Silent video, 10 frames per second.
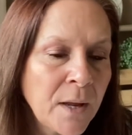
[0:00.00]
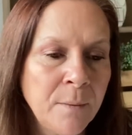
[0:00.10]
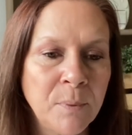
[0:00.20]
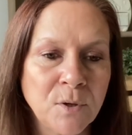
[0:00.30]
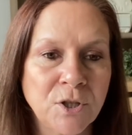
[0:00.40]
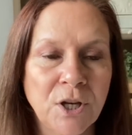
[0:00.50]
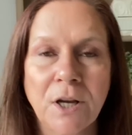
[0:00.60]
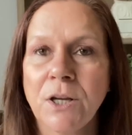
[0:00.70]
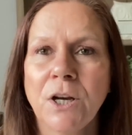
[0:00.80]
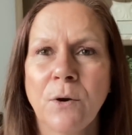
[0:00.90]
But
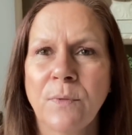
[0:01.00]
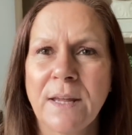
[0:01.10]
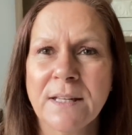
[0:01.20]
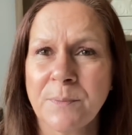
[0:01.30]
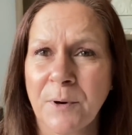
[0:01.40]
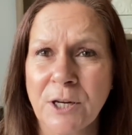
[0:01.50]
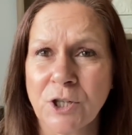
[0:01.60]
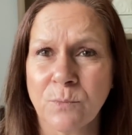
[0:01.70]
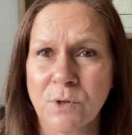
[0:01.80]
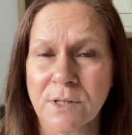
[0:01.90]
you know, the
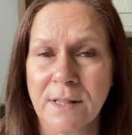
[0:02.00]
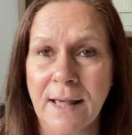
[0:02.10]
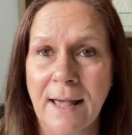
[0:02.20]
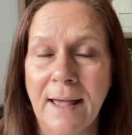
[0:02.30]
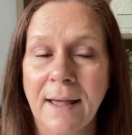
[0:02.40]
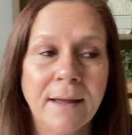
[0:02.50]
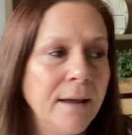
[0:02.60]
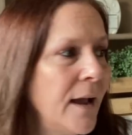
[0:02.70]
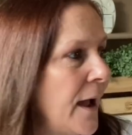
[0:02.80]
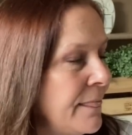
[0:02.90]
inspiration wasn't there.
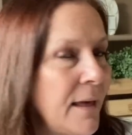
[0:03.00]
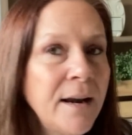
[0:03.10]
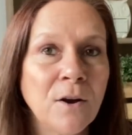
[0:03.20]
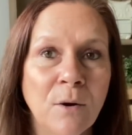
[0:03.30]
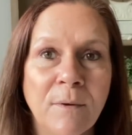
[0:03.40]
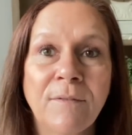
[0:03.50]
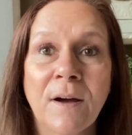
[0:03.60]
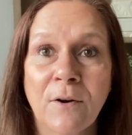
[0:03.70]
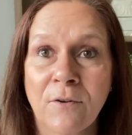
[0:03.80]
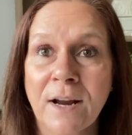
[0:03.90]
And then I got my
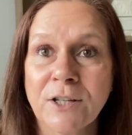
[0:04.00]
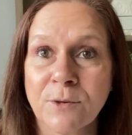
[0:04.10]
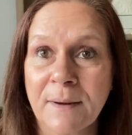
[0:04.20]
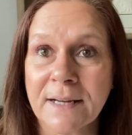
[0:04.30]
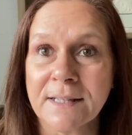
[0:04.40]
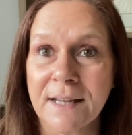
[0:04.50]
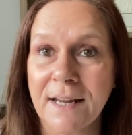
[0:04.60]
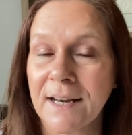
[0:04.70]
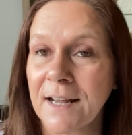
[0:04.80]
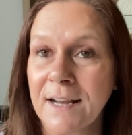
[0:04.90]
Flower Arranger
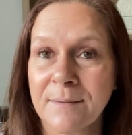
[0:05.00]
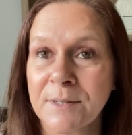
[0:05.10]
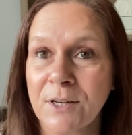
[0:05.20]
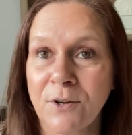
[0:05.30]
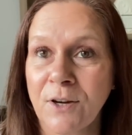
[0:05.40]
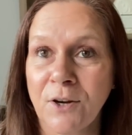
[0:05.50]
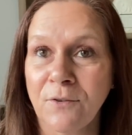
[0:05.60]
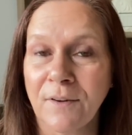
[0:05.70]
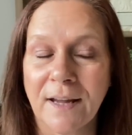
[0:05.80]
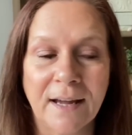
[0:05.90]
magazine, and I absolutely
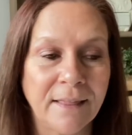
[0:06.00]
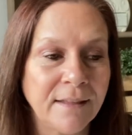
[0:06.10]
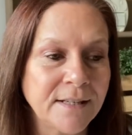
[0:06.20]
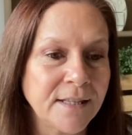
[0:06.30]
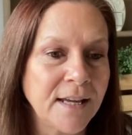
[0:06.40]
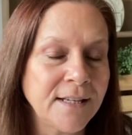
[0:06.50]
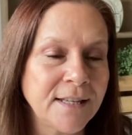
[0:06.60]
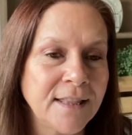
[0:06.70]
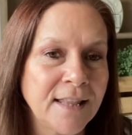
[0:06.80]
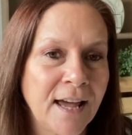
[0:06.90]
love it. And there's things
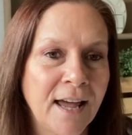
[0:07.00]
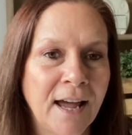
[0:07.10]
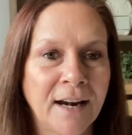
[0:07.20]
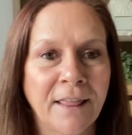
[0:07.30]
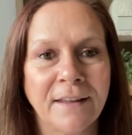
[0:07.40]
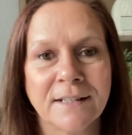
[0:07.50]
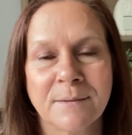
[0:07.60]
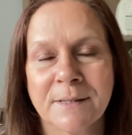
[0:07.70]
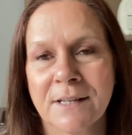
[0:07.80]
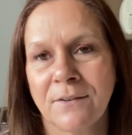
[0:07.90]
in there, and I think to
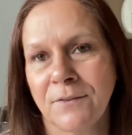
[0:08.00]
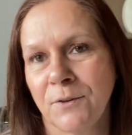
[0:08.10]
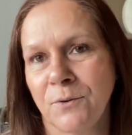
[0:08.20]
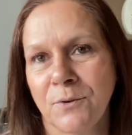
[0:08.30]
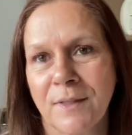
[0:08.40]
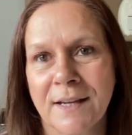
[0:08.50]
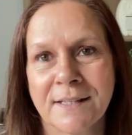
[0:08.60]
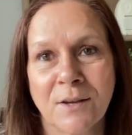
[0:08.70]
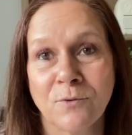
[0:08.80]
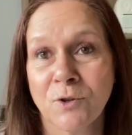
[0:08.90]
myself, oh, there's
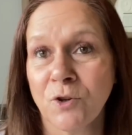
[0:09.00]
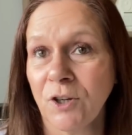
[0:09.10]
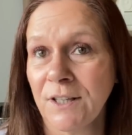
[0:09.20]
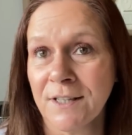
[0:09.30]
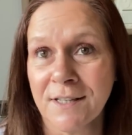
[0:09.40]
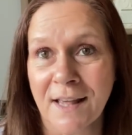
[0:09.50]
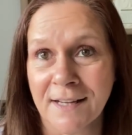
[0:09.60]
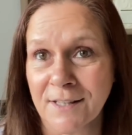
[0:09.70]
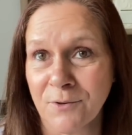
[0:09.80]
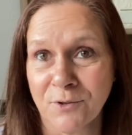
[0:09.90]
those colours,
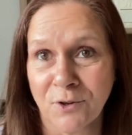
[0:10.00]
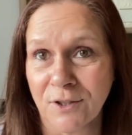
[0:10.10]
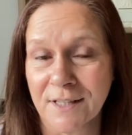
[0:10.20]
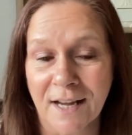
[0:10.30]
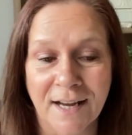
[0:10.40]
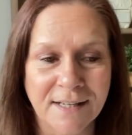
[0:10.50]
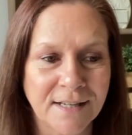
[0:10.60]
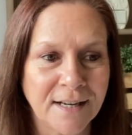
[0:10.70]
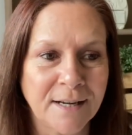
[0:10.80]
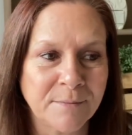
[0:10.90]
guys,
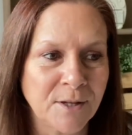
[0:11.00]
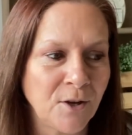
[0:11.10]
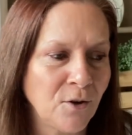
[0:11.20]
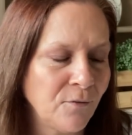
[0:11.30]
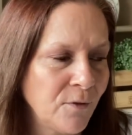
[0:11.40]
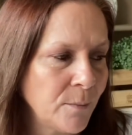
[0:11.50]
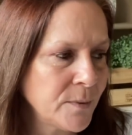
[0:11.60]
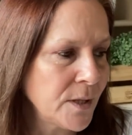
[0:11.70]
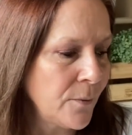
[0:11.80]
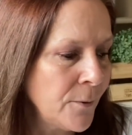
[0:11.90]
and I absolutely love them.
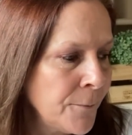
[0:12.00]
So